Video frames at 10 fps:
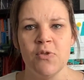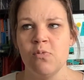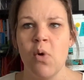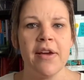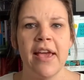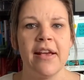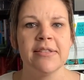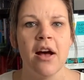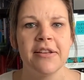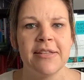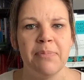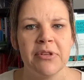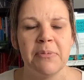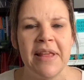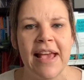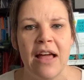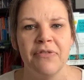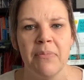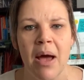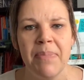working as hard as it possibly can
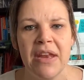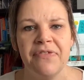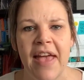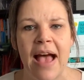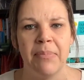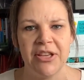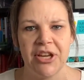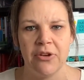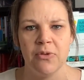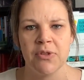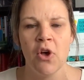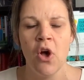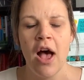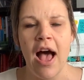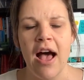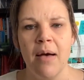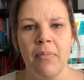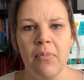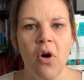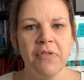for my benefit and my channel's
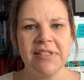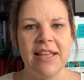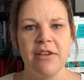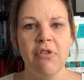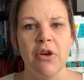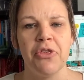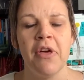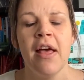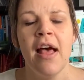obviously growth.